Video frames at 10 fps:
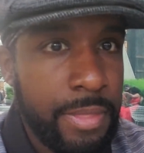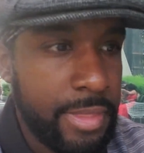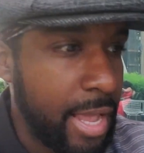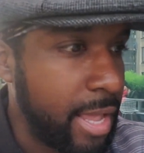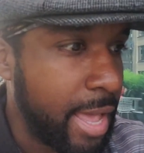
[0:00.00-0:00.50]

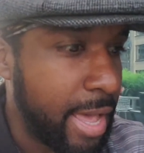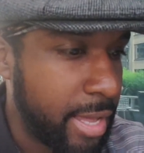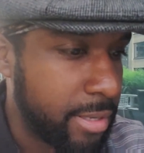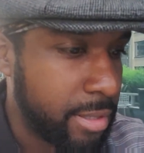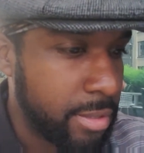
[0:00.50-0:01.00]
they
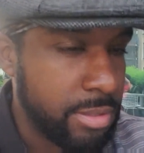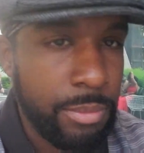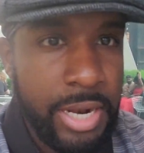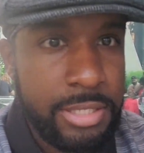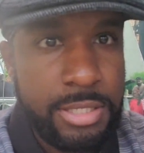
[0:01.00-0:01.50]
had
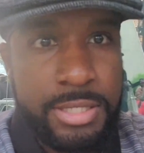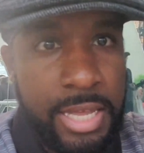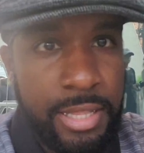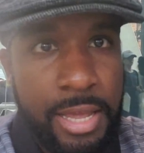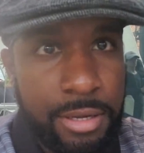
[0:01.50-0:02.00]
someone that just
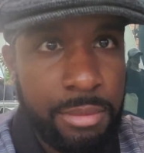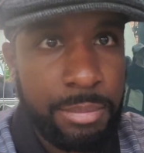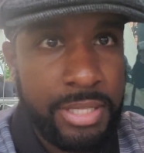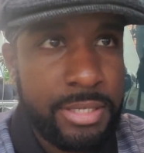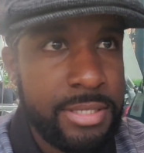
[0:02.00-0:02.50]
didn't like them,
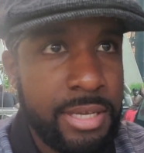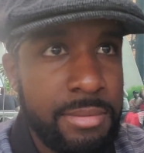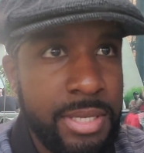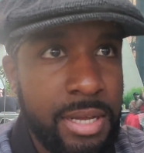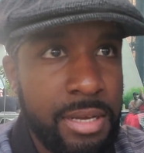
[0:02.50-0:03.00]
but at the same
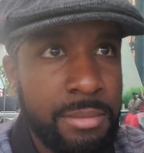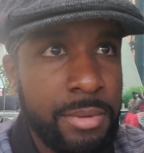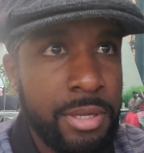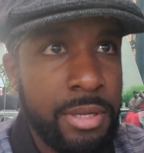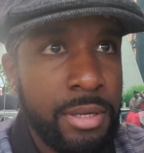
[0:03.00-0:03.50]
time
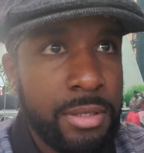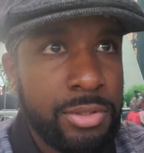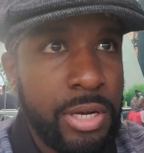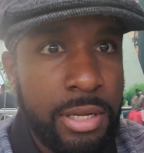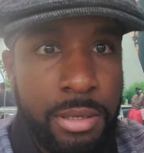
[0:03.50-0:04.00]

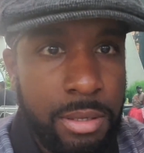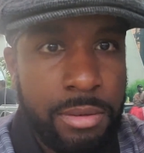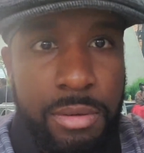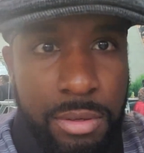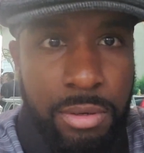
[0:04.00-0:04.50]
trying to,
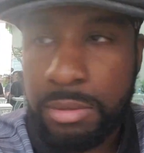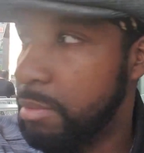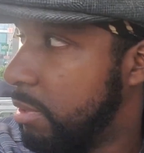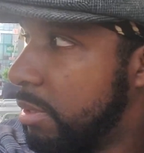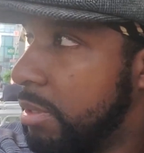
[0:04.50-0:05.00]
you know,
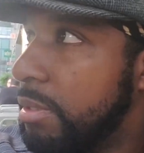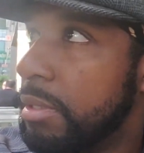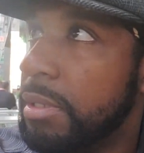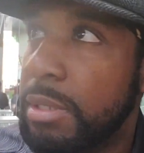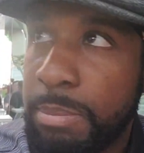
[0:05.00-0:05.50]

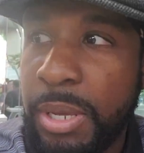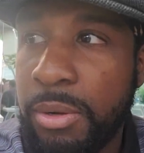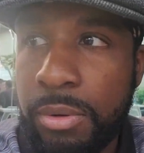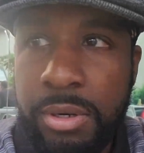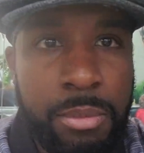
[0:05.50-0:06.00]
pick
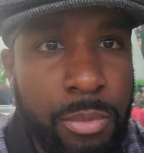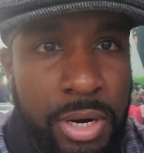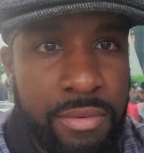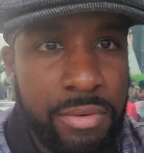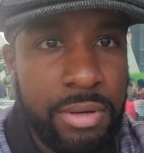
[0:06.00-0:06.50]
on them or
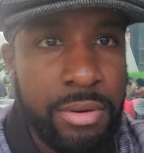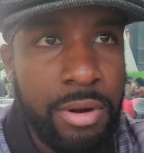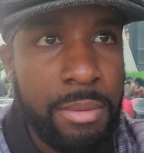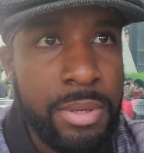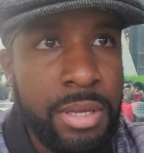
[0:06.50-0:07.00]
whatever. You know
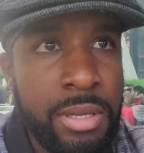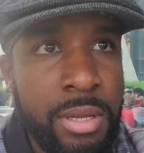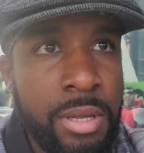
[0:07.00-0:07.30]
what I mean?